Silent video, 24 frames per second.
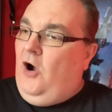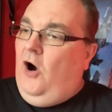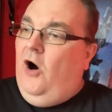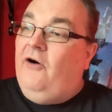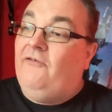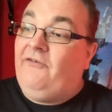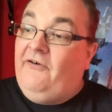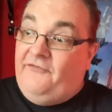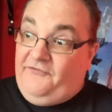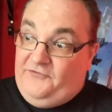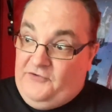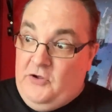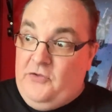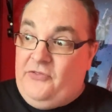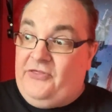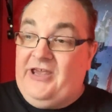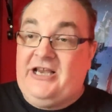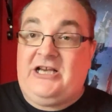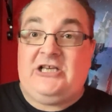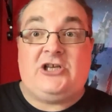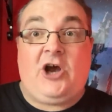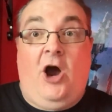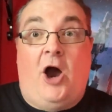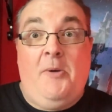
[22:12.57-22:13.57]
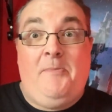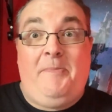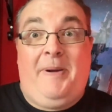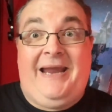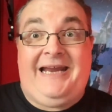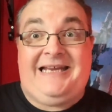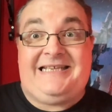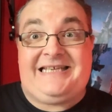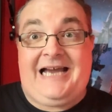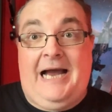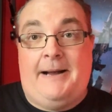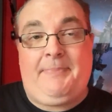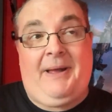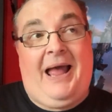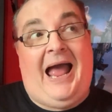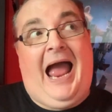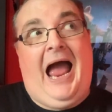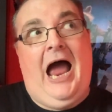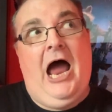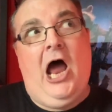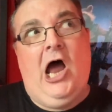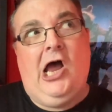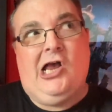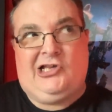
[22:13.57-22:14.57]
of a few things that I picked up.
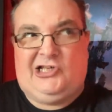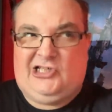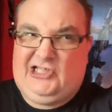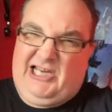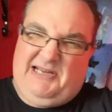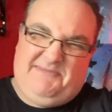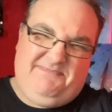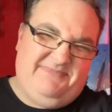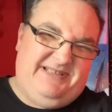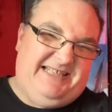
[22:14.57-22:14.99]
Some